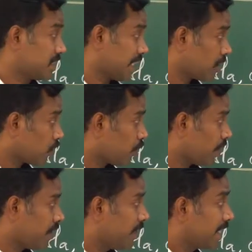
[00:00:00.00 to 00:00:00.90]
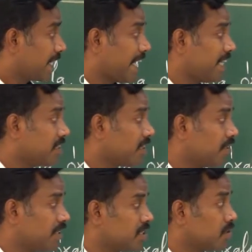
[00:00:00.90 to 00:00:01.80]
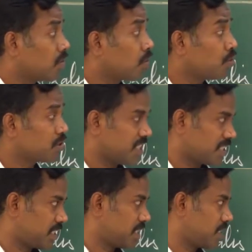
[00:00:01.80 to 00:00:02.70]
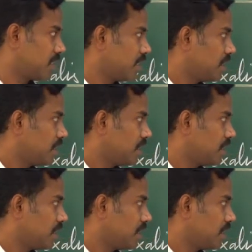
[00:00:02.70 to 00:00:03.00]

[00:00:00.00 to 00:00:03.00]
Second one, Catharanthus roses.